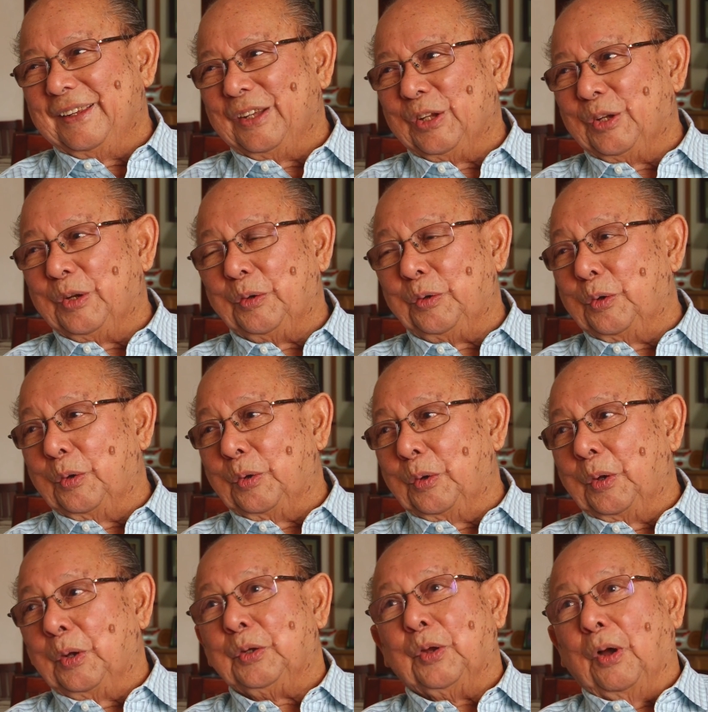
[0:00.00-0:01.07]
No,
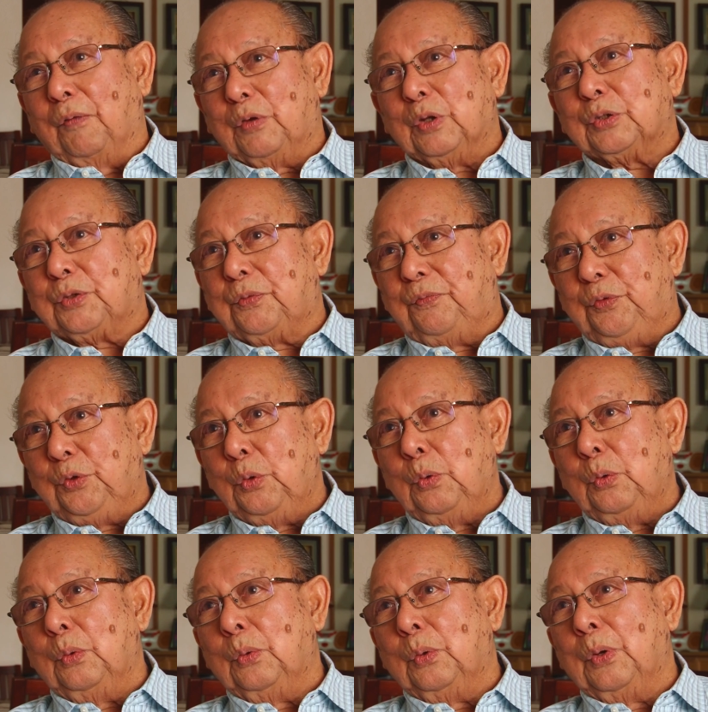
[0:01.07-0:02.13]
of course,
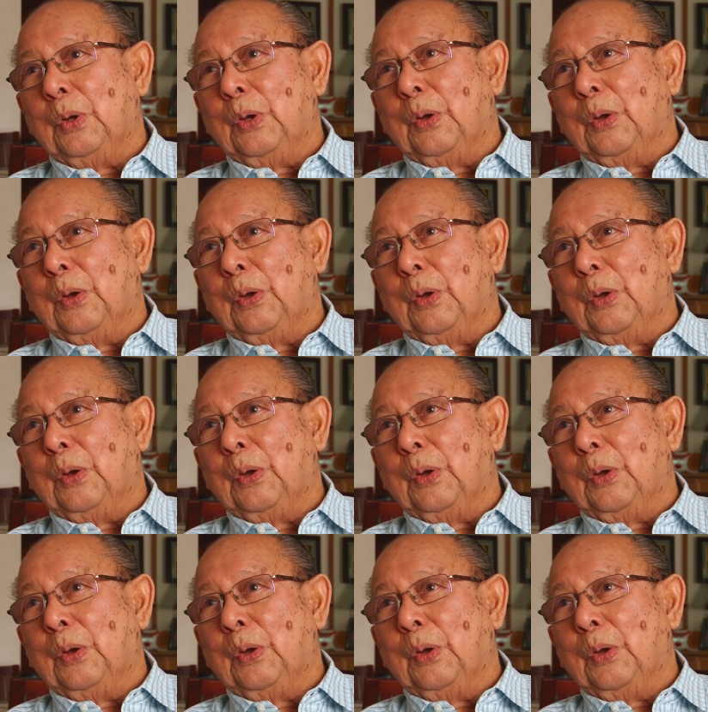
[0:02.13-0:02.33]
few